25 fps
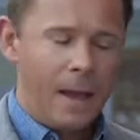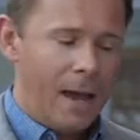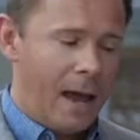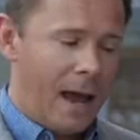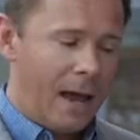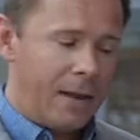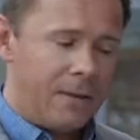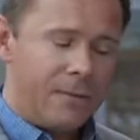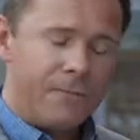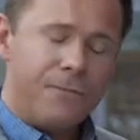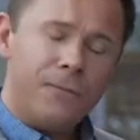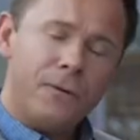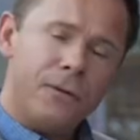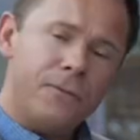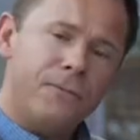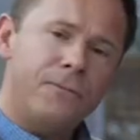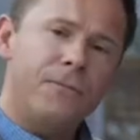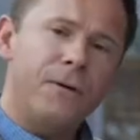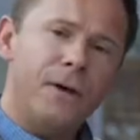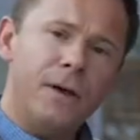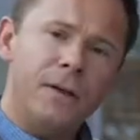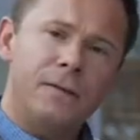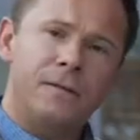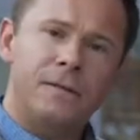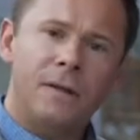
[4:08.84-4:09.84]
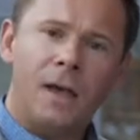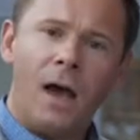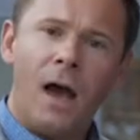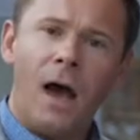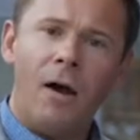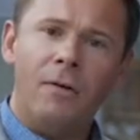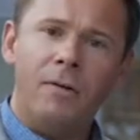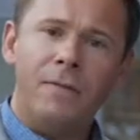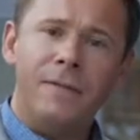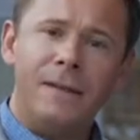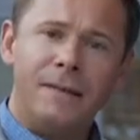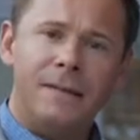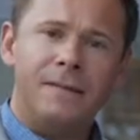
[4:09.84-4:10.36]
and for the first
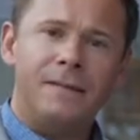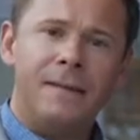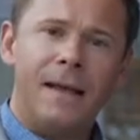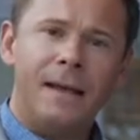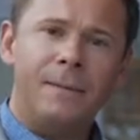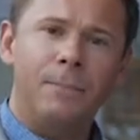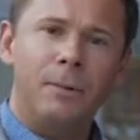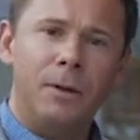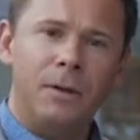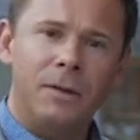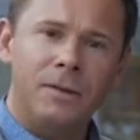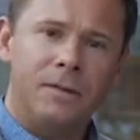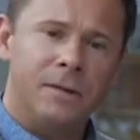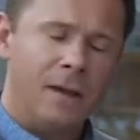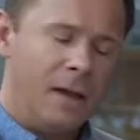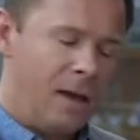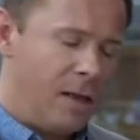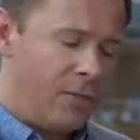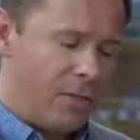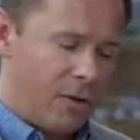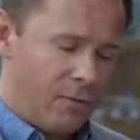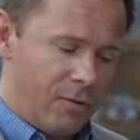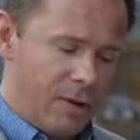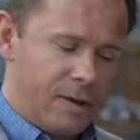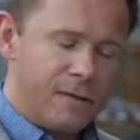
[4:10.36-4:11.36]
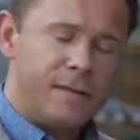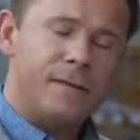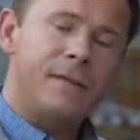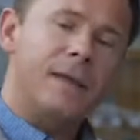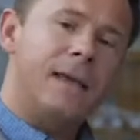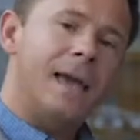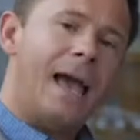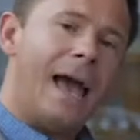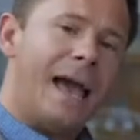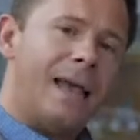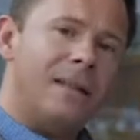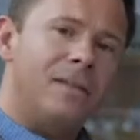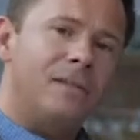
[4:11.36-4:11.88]
car in this segment, there is
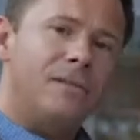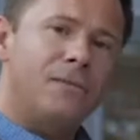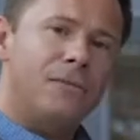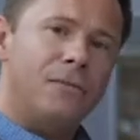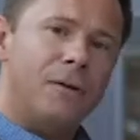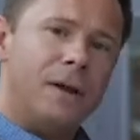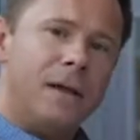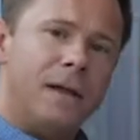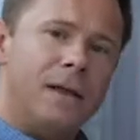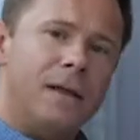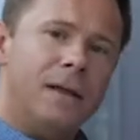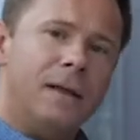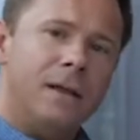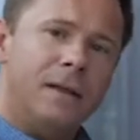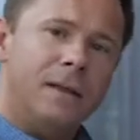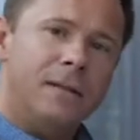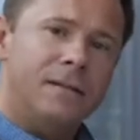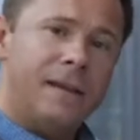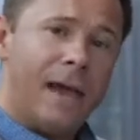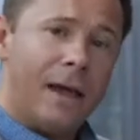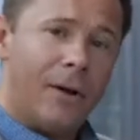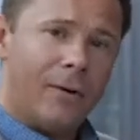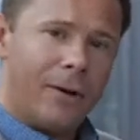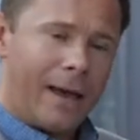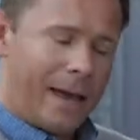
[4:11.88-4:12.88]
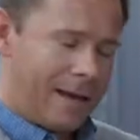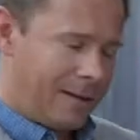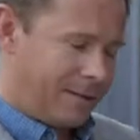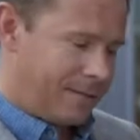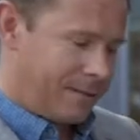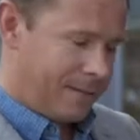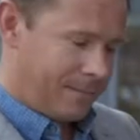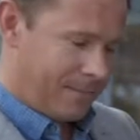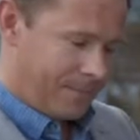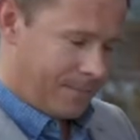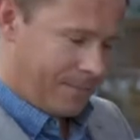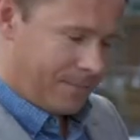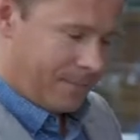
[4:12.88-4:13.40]
the hands-free
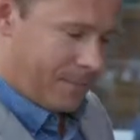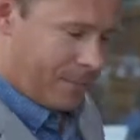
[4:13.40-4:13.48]
tailgate.